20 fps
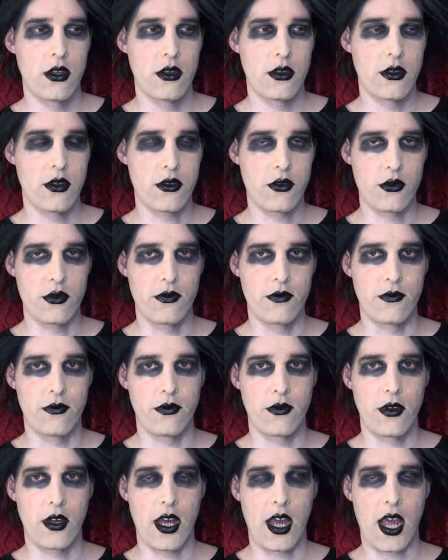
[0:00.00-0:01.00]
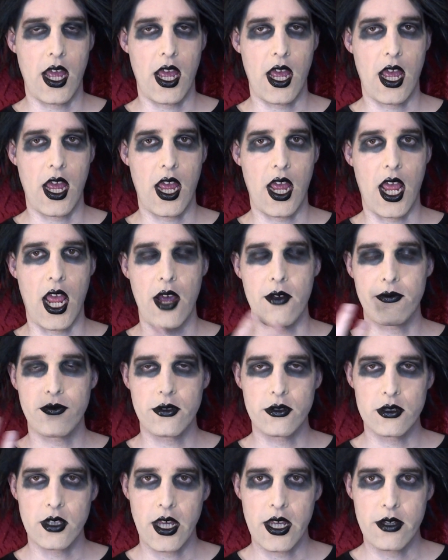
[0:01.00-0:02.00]
sort of
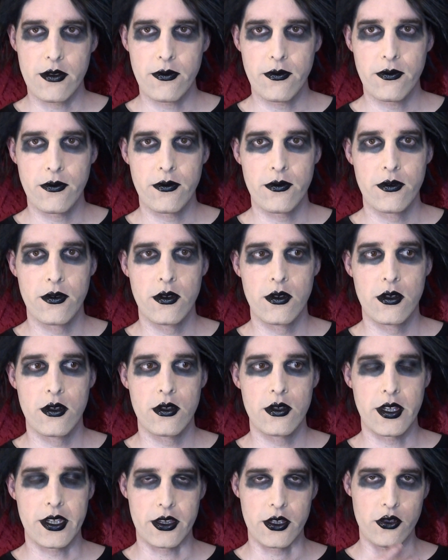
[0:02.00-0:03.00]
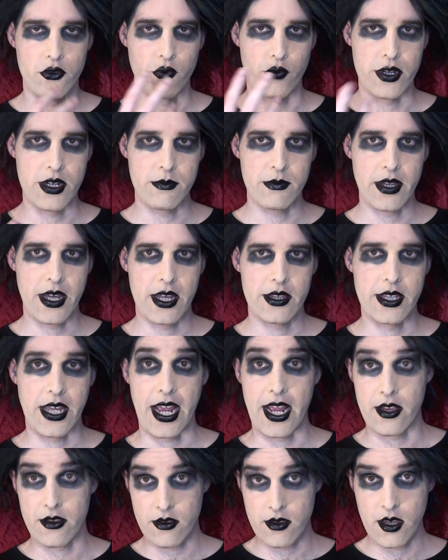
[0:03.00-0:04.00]
afterlife, the dreamland, the
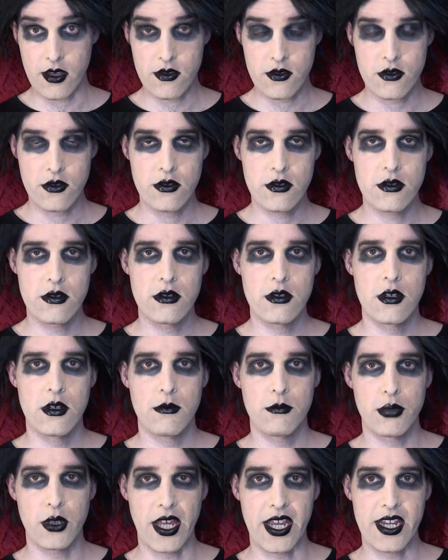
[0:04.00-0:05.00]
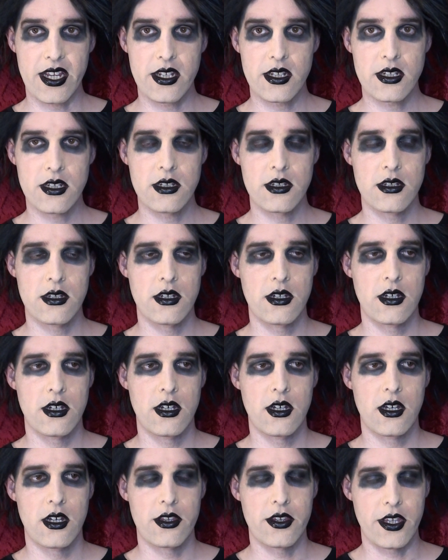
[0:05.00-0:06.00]
ancestor plane
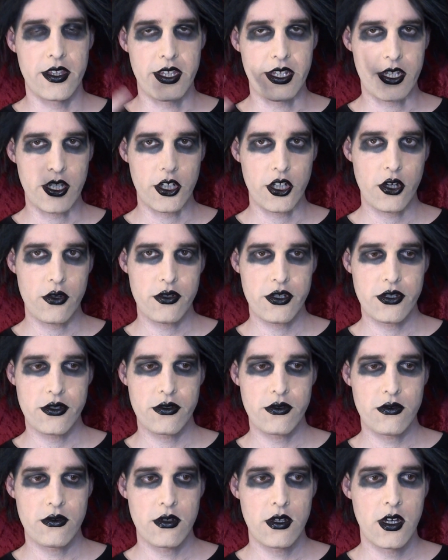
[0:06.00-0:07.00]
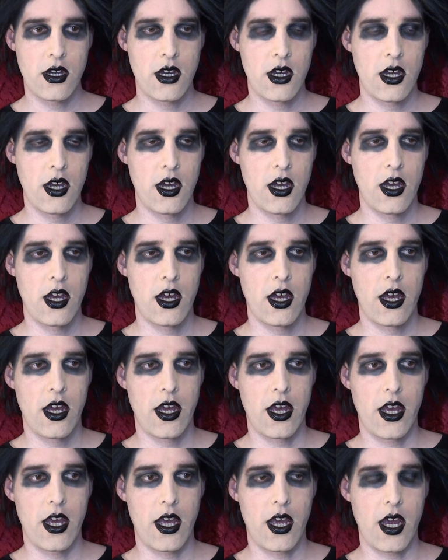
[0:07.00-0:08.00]
that they can go to.
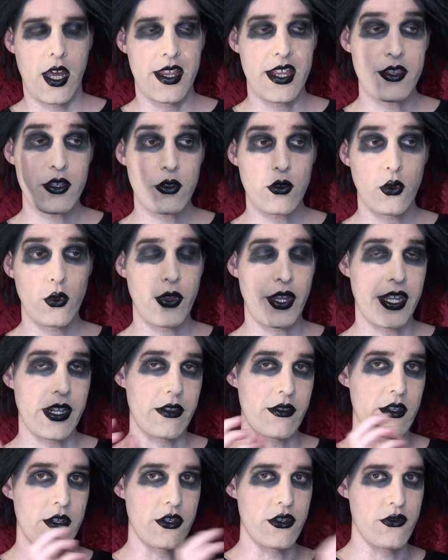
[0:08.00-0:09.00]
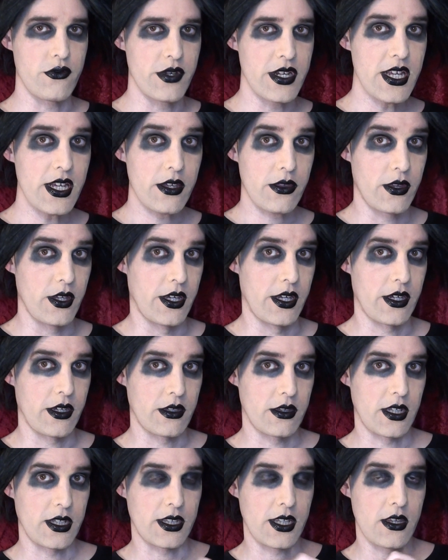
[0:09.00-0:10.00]
And that's a cool thing, it's a unique thing,
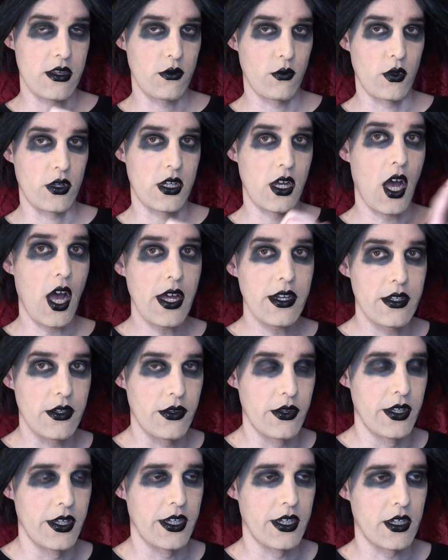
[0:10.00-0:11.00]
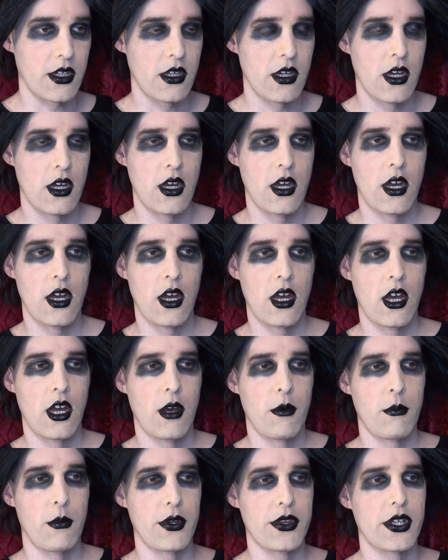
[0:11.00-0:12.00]
like that's a Wakanda thing.
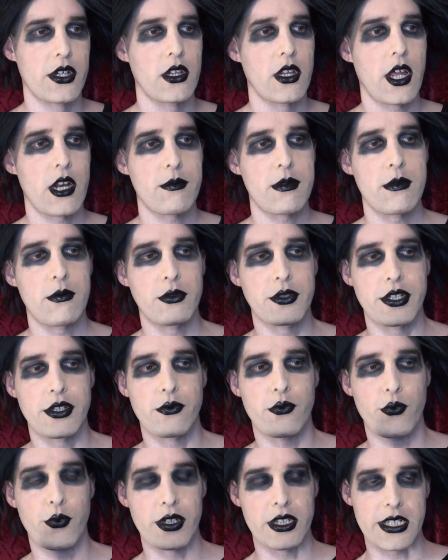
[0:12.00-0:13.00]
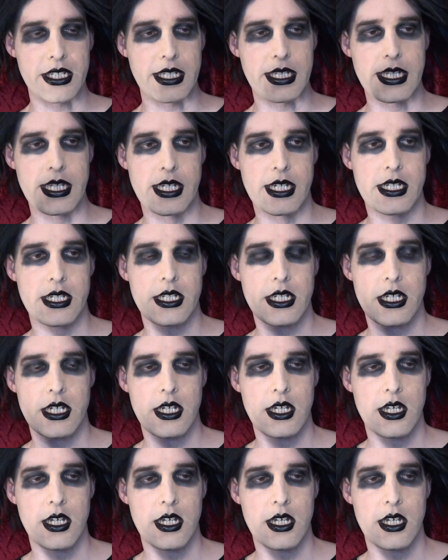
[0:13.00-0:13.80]
But then a lot of people didn't really get